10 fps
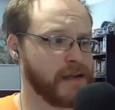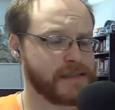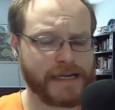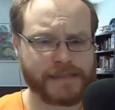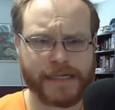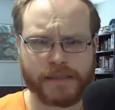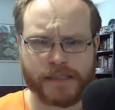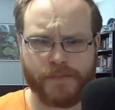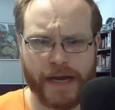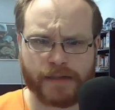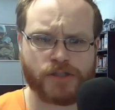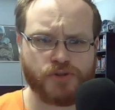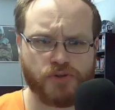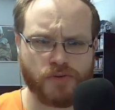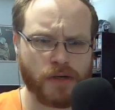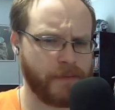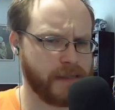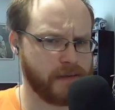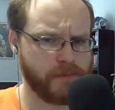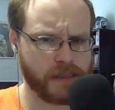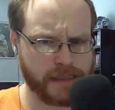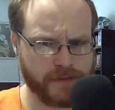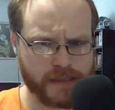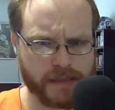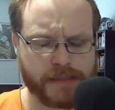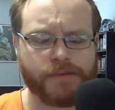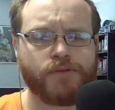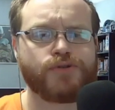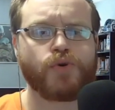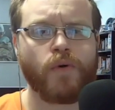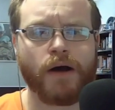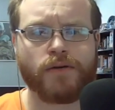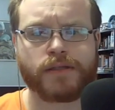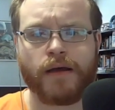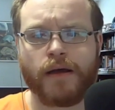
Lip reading: That dates back to, I believe, December 12th.